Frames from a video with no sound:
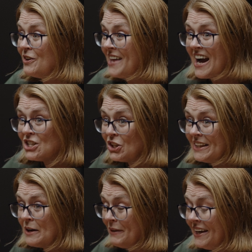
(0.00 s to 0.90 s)
They actually
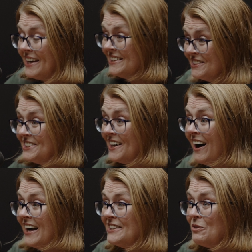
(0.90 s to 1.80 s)
let me
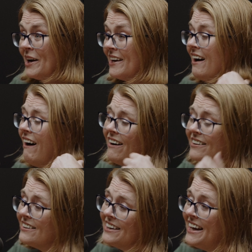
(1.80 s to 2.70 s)
inside so I can hug
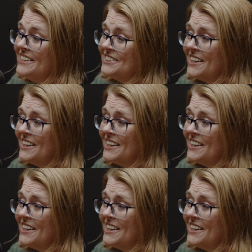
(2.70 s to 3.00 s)
the ladies,